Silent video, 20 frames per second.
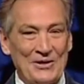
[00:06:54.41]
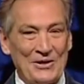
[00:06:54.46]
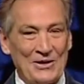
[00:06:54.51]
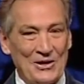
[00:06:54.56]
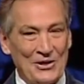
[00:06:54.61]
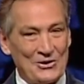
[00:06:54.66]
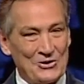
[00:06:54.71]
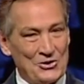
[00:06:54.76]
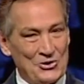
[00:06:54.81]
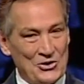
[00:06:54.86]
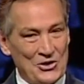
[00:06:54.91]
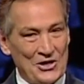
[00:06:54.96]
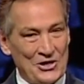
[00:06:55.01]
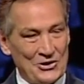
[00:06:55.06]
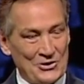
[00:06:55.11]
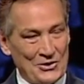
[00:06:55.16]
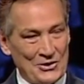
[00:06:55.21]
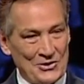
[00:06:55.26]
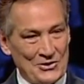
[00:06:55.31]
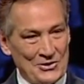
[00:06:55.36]
It's
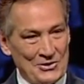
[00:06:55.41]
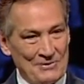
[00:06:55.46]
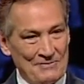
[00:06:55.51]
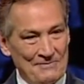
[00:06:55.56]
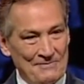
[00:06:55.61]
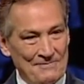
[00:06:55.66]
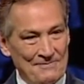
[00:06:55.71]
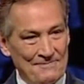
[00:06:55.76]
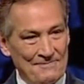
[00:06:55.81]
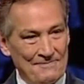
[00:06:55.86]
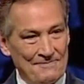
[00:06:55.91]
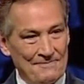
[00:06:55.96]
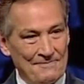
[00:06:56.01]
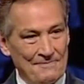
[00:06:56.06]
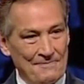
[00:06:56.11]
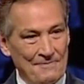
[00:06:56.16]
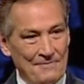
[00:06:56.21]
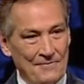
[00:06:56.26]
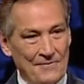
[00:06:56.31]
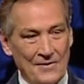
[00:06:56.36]
Jesus.
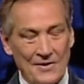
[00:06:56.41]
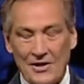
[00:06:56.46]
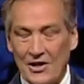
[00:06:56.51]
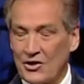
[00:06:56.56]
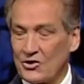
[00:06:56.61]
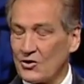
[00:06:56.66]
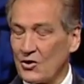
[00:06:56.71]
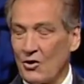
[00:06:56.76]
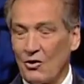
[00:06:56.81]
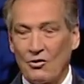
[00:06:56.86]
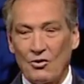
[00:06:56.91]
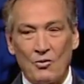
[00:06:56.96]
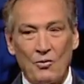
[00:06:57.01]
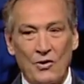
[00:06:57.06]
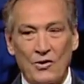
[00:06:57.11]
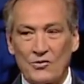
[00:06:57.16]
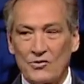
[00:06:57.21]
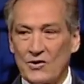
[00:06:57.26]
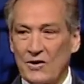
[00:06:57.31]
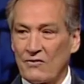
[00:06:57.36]
He's the only
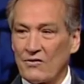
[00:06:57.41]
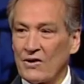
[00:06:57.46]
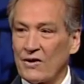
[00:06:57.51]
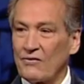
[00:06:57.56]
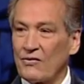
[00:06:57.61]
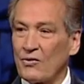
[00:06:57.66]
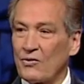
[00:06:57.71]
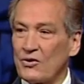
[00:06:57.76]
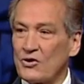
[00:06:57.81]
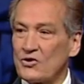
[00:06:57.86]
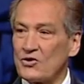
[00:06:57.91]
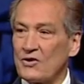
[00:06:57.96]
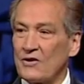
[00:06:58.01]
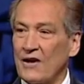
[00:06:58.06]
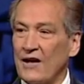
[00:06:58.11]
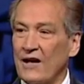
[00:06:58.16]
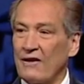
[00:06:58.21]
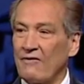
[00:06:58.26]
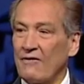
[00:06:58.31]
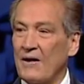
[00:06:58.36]
one who's ever lived the Christian
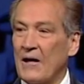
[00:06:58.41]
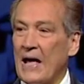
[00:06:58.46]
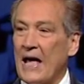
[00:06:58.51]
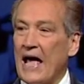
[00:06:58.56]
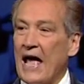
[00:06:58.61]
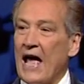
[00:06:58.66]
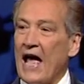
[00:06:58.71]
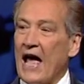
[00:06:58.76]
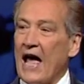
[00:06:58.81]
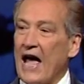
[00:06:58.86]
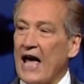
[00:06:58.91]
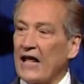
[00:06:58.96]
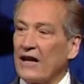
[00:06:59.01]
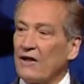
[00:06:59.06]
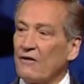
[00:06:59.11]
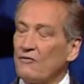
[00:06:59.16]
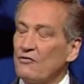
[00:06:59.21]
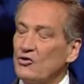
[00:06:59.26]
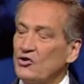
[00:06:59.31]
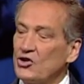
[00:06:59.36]
life. And
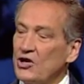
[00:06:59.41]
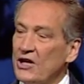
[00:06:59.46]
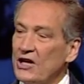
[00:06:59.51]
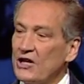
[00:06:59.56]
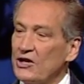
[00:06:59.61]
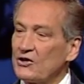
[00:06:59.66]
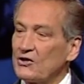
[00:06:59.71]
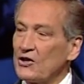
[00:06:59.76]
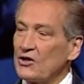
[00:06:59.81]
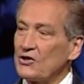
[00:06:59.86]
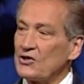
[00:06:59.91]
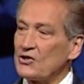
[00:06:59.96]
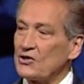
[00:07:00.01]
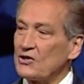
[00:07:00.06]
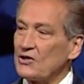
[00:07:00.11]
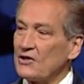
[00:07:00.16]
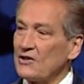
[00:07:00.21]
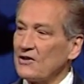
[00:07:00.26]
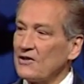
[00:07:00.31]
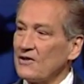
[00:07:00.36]
if
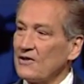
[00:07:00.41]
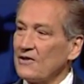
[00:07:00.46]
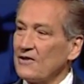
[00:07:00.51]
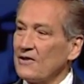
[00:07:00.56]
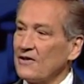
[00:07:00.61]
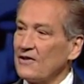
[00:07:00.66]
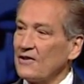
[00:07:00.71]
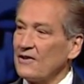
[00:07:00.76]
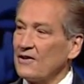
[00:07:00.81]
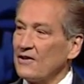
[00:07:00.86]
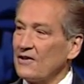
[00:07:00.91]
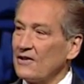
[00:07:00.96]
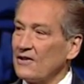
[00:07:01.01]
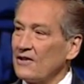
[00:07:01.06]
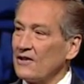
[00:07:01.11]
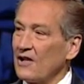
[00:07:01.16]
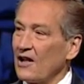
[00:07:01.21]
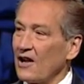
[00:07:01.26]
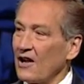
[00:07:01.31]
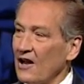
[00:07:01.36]
Jesus
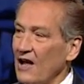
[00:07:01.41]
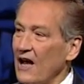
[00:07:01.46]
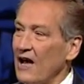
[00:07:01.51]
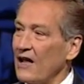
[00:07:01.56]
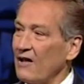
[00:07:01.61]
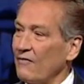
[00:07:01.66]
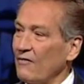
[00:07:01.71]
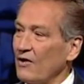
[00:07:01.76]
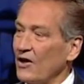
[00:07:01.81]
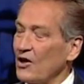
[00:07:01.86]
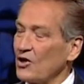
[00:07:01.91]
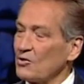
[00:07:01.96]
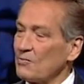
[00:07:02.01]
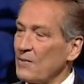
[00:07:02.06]
Life is